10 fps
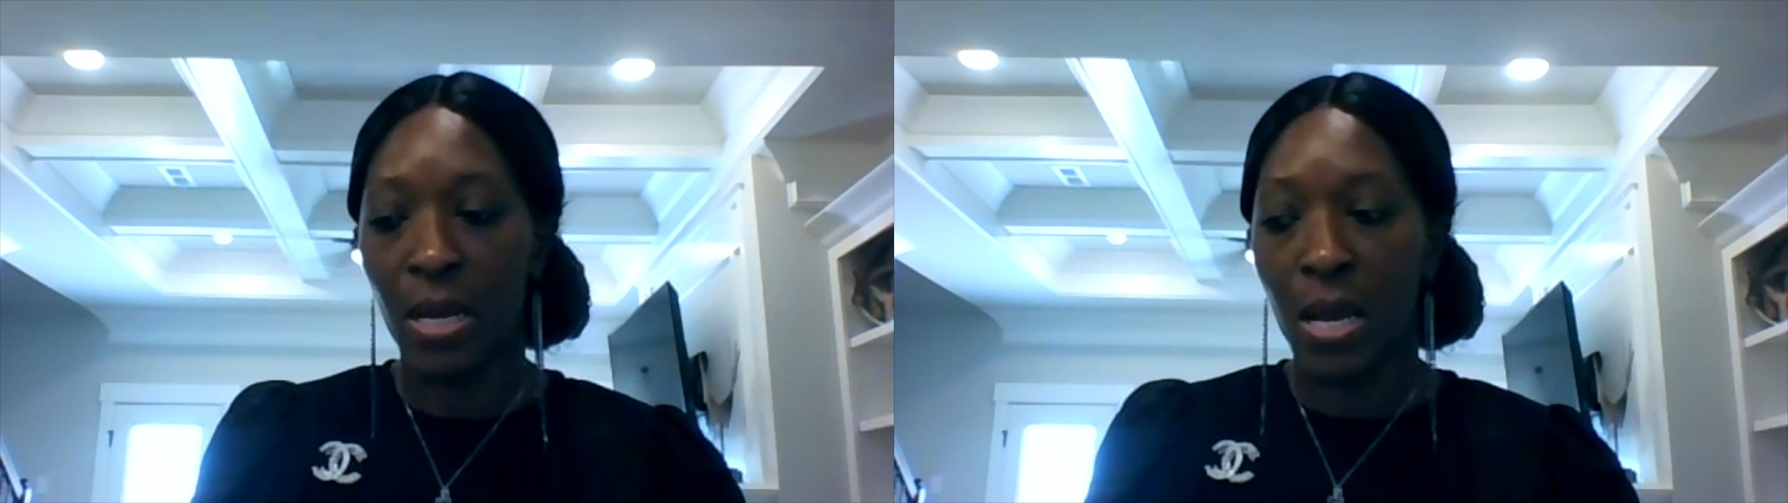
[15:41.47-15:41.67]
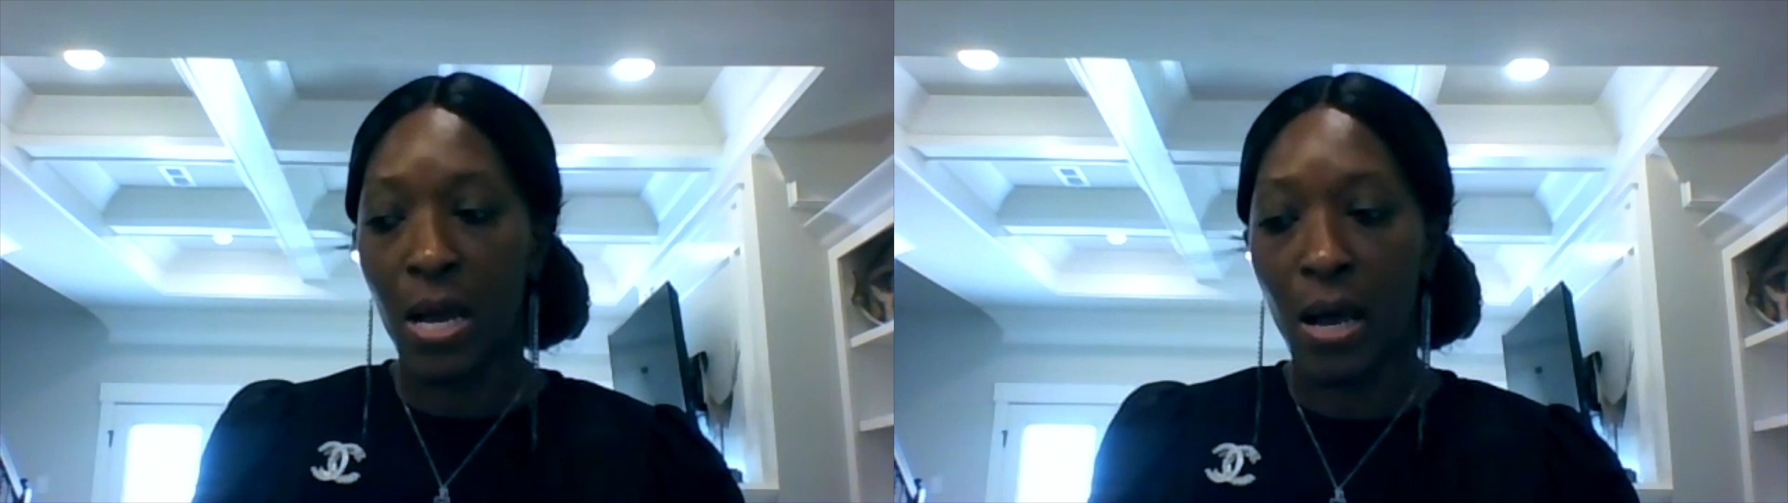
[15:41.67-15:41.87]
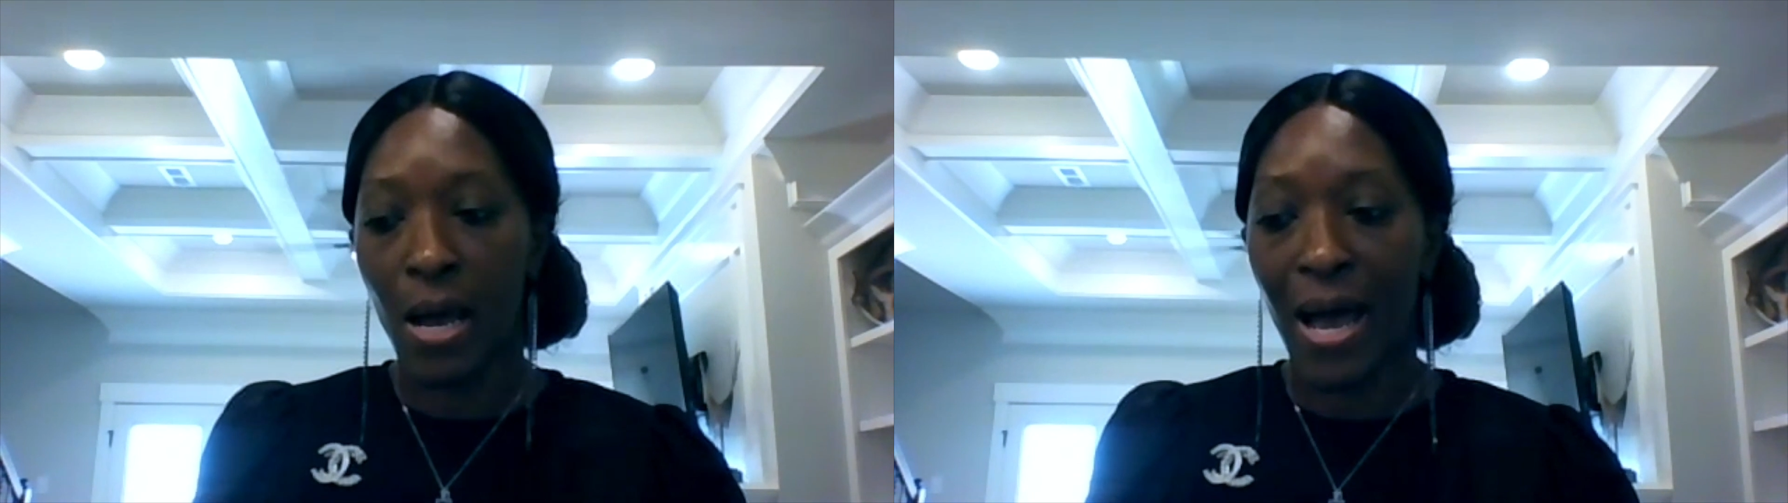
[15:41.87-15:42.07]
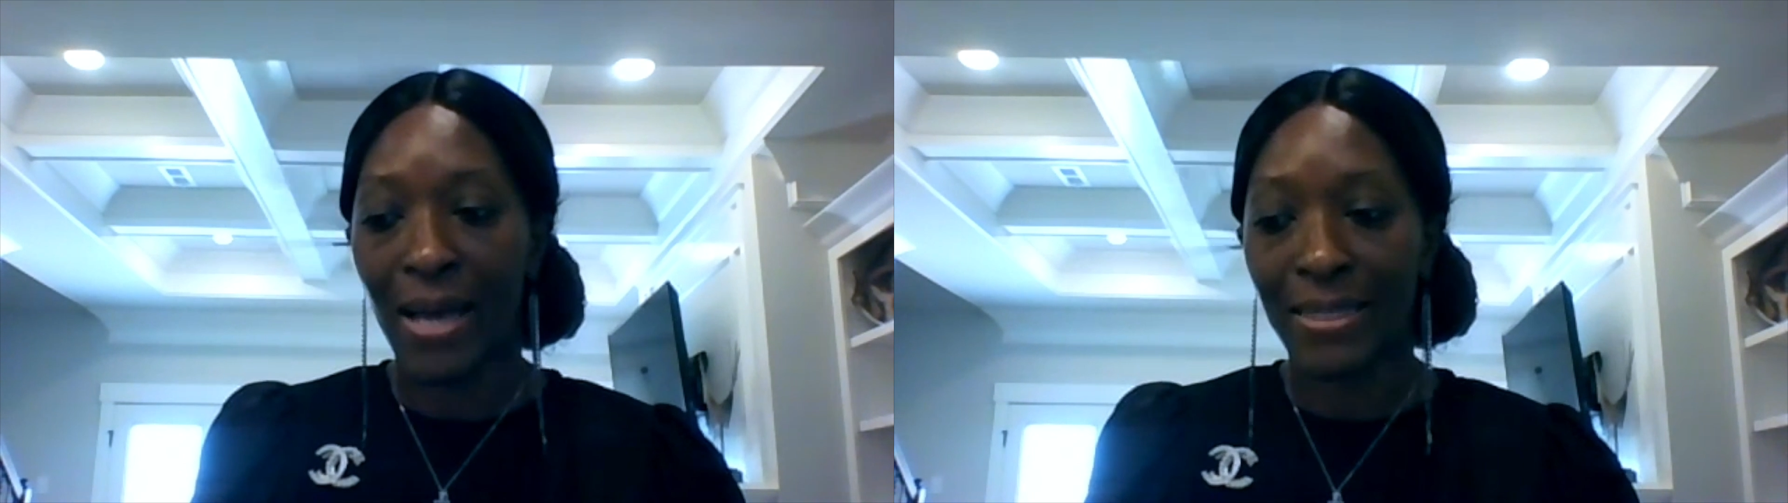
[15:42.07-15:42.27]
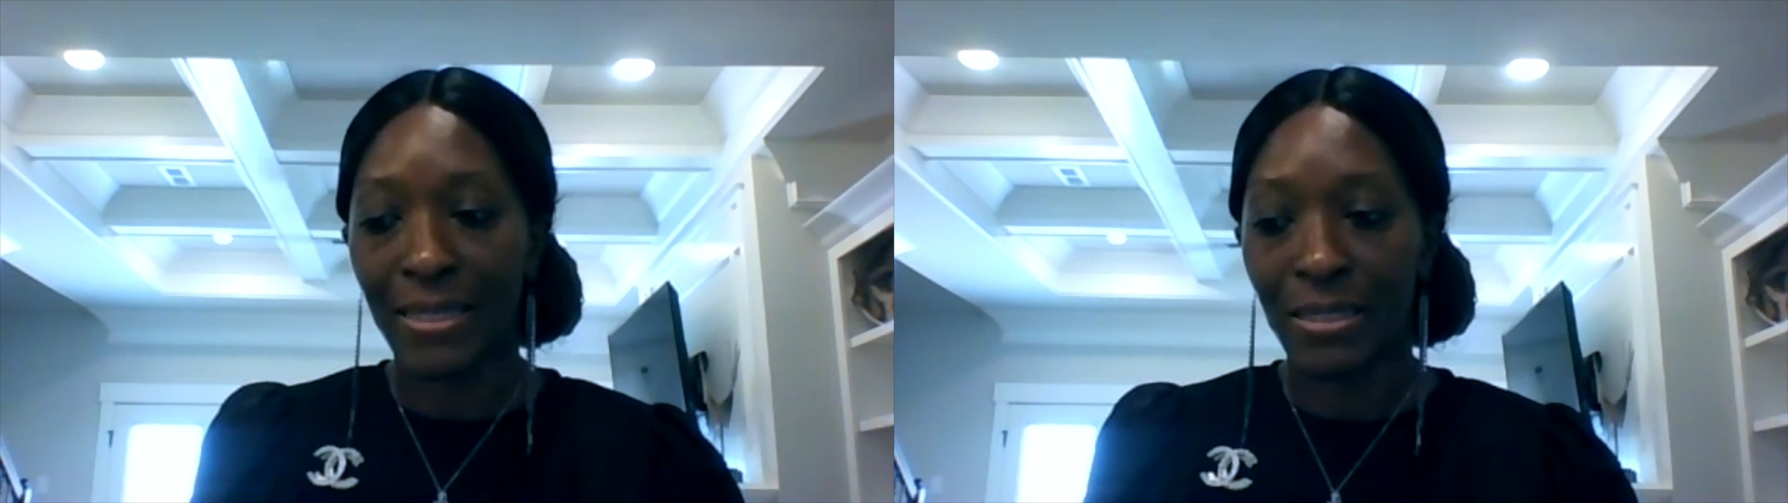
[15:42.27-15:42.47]

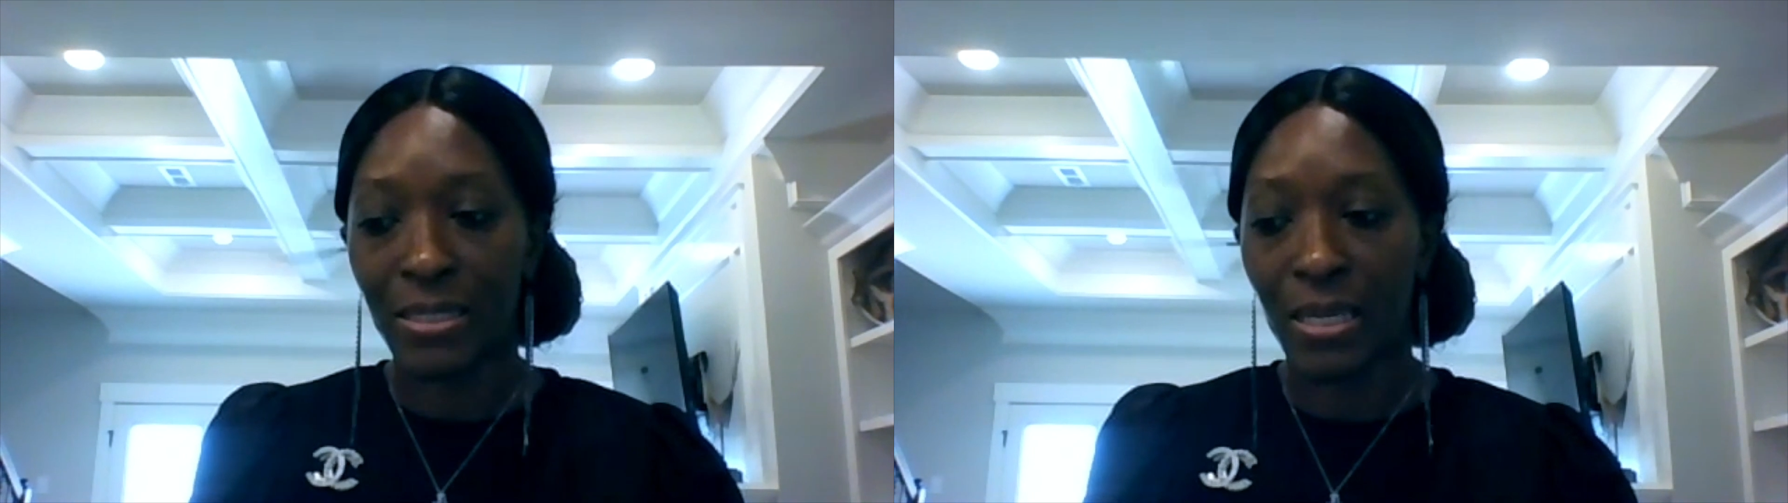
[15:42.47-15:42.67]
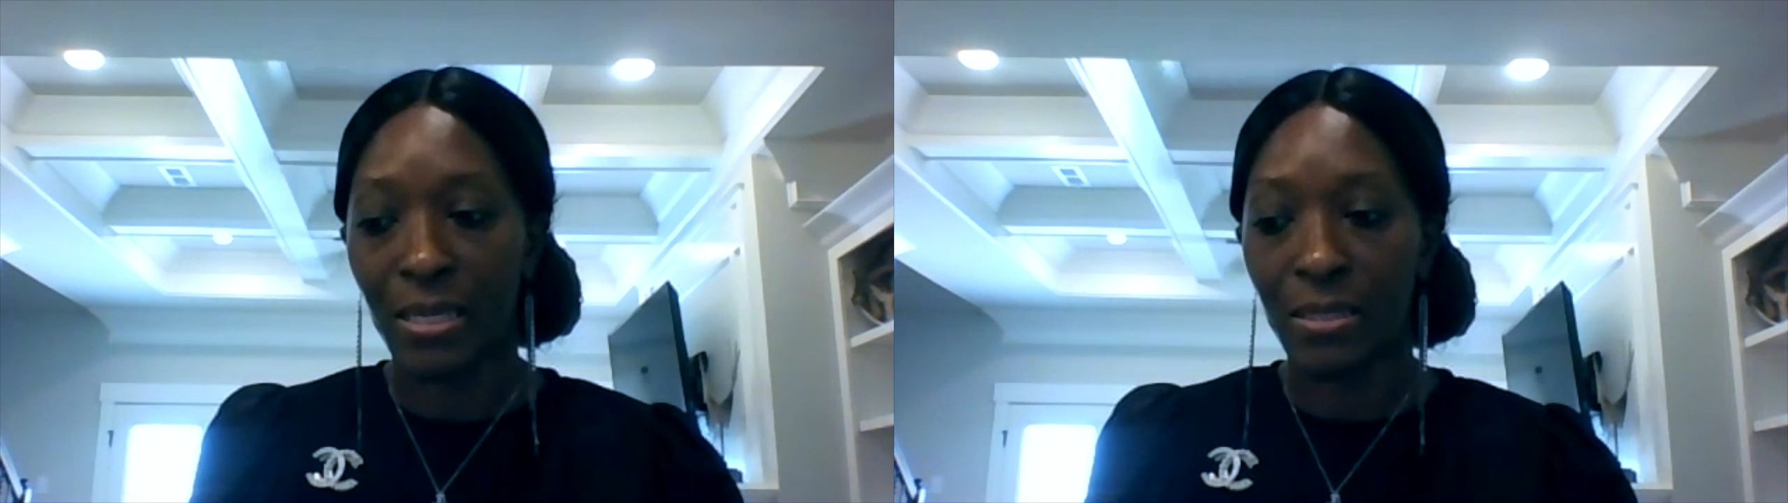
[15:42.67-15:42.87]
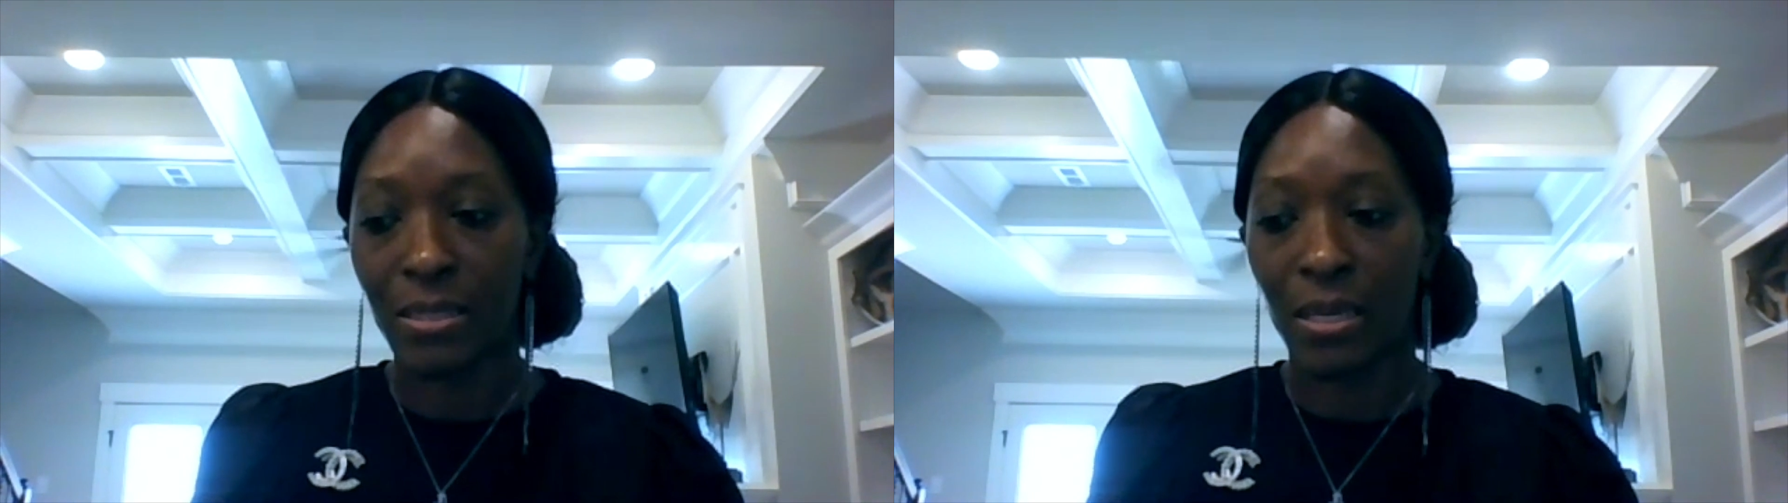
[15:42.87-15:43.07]
I get a chance